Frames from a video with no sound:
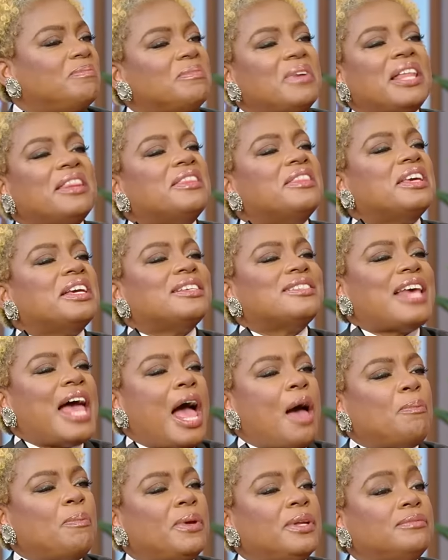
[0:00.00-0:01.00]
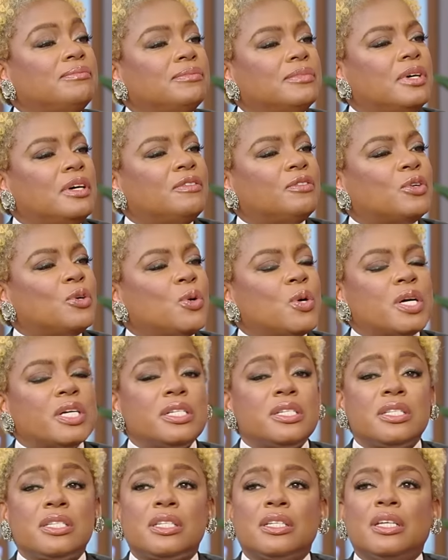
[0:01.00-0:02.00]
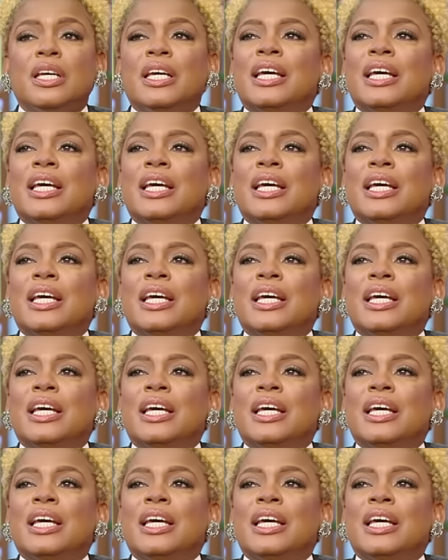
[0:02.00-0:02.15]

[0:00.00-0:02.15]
and things happen, yeah. of course.